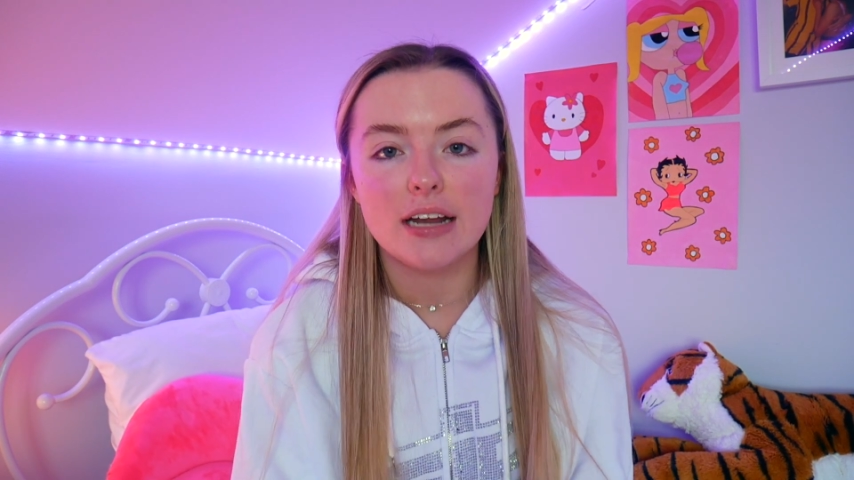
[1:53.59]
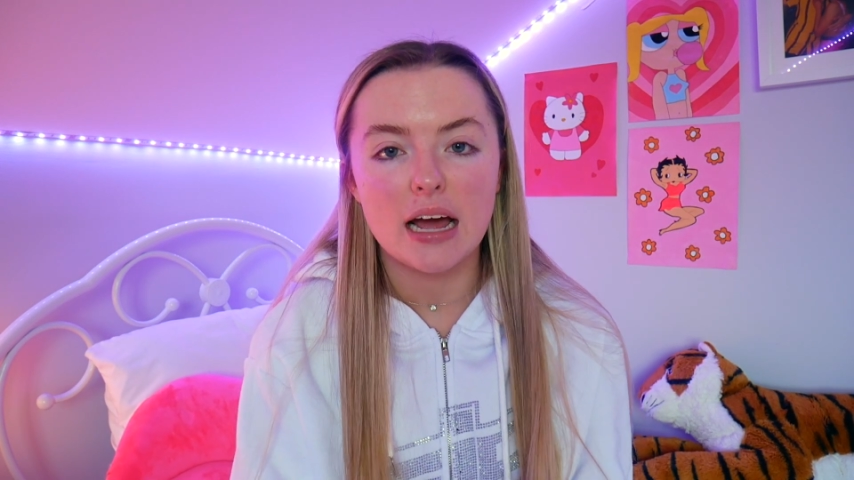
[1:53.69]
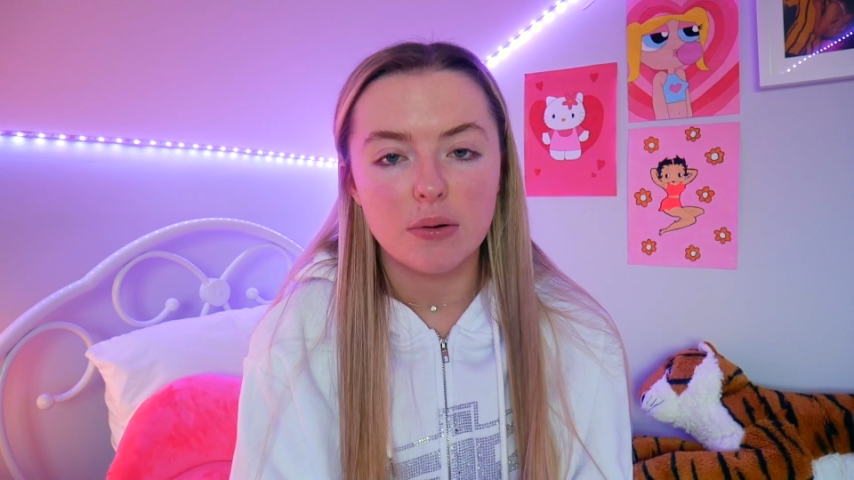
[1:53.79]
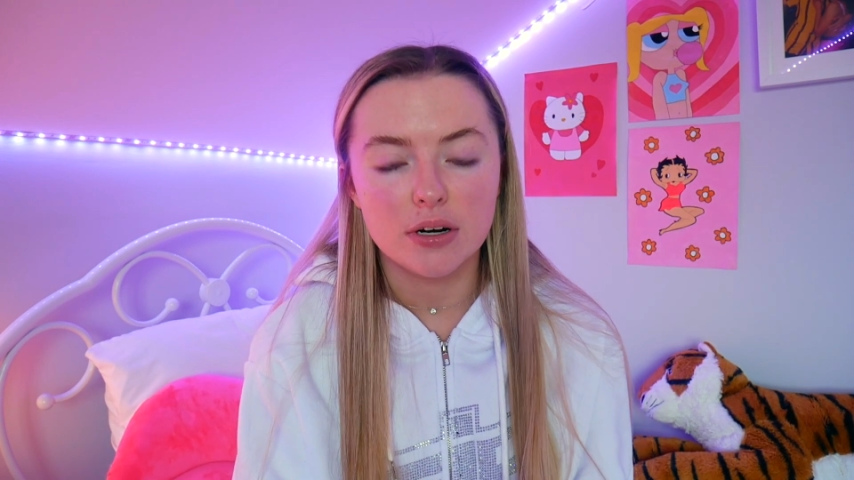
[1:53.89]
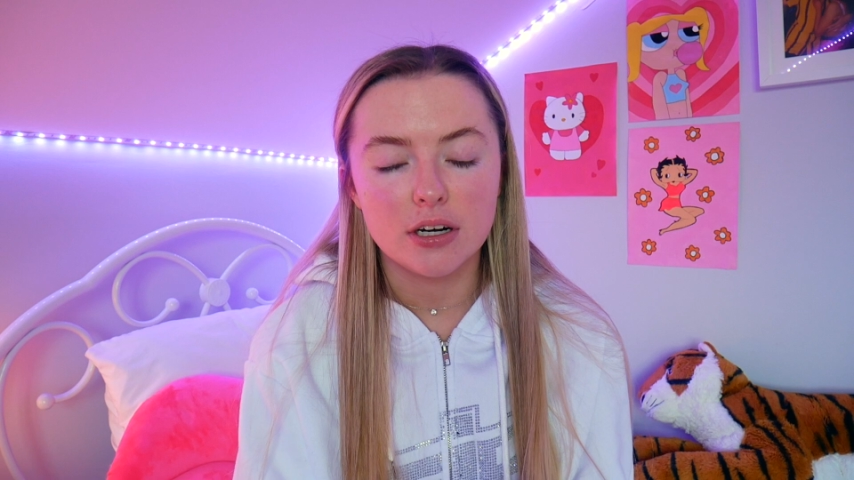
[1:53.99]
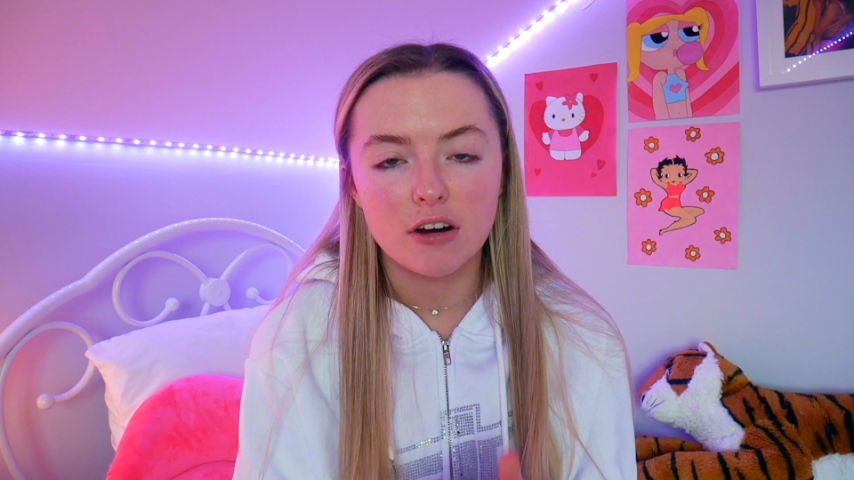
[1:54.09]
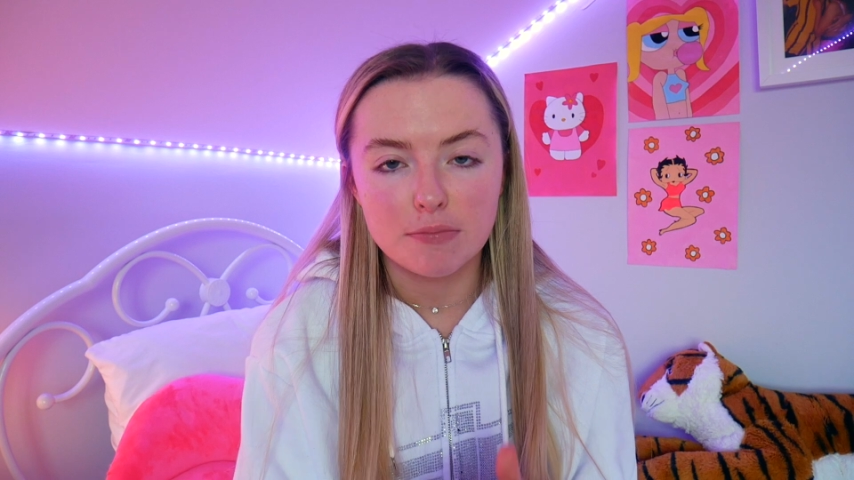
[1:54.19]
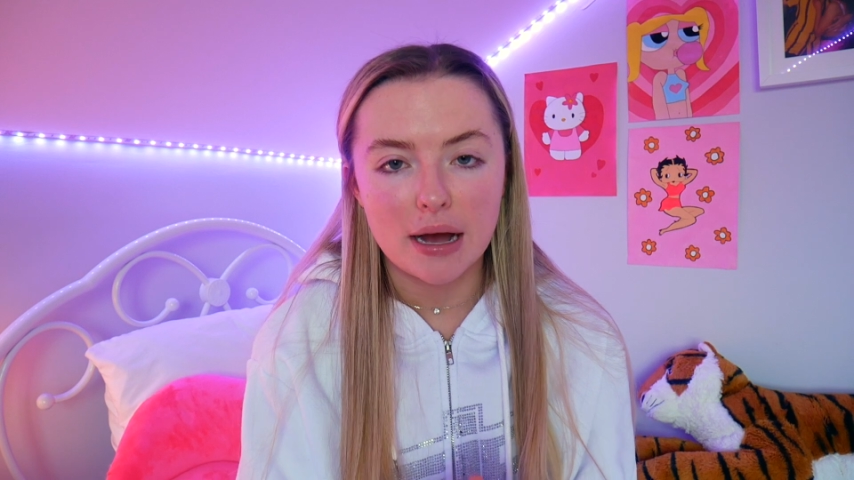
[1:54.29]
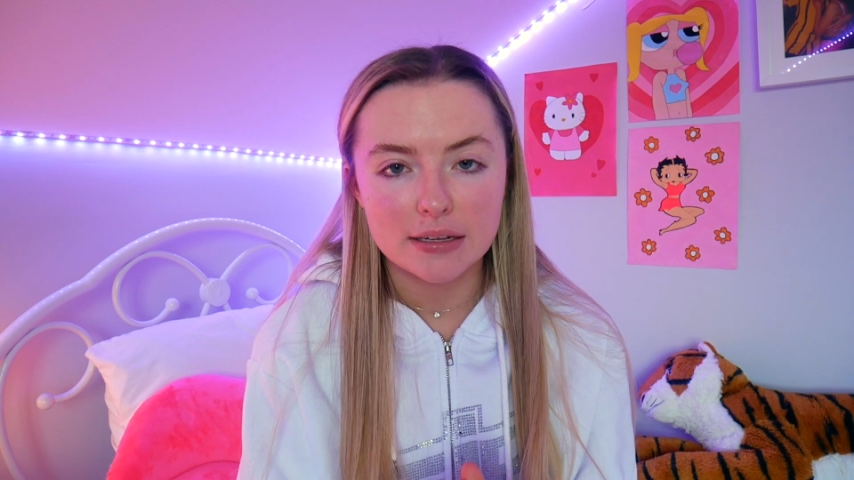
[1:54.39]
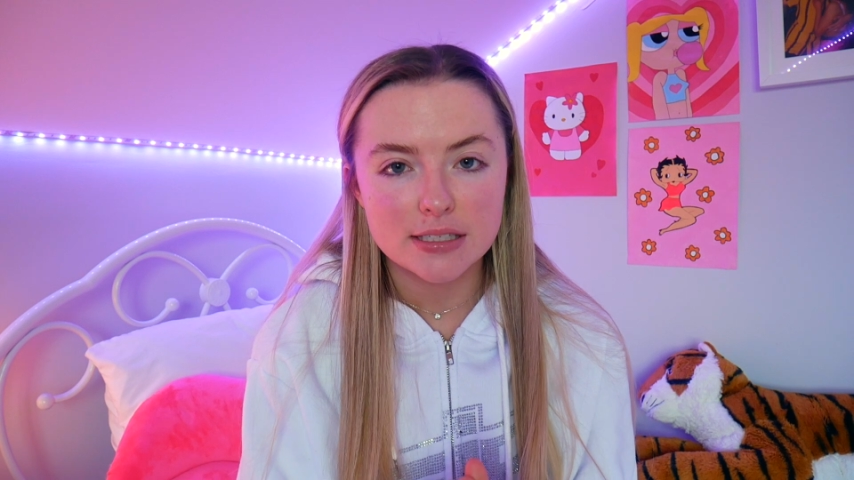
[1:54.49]
hour of
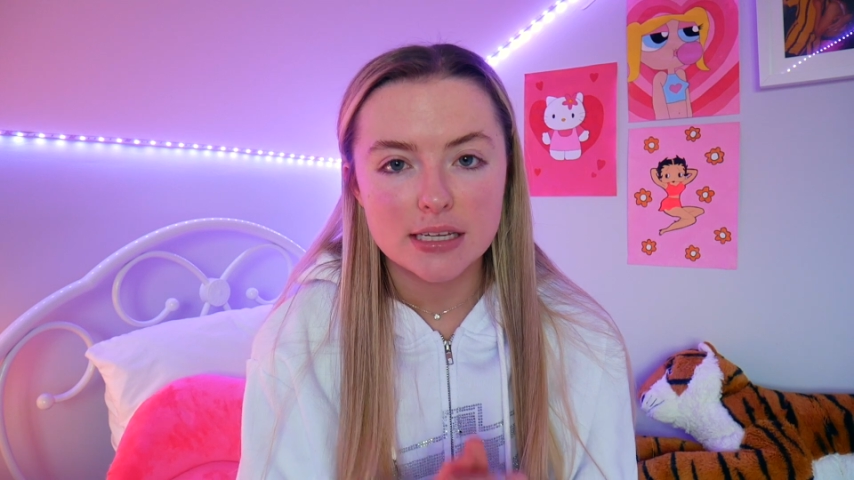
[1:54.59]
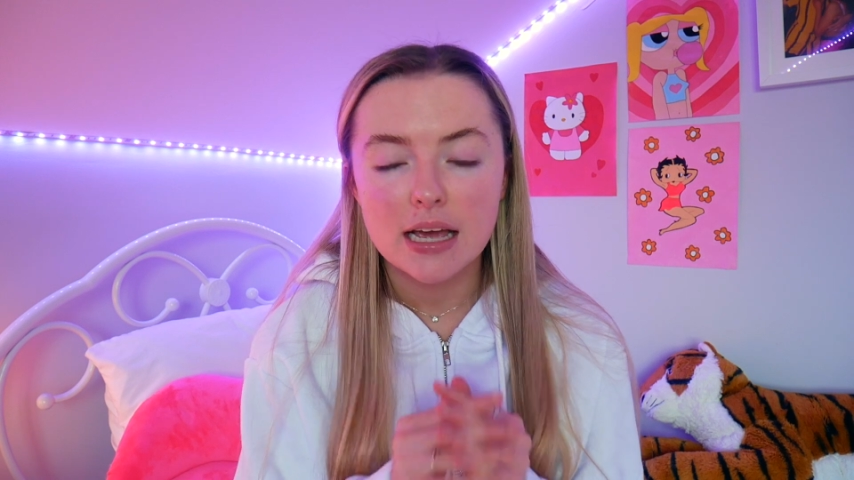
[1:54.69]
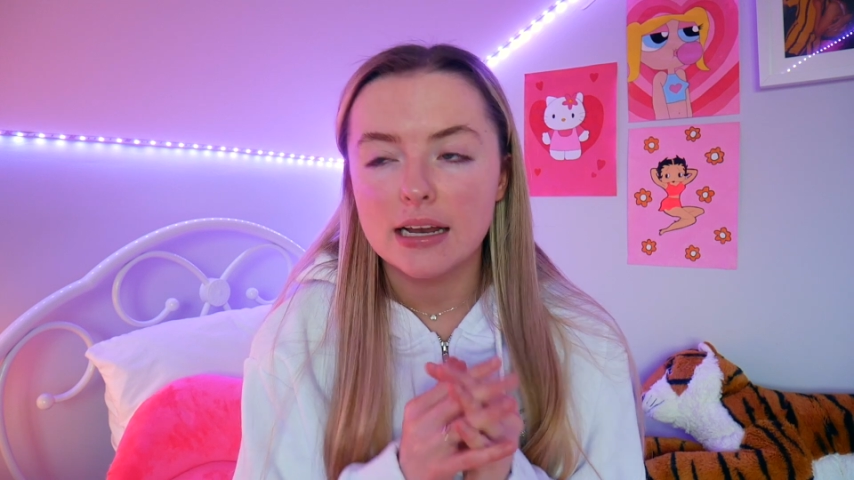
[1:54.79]
maths.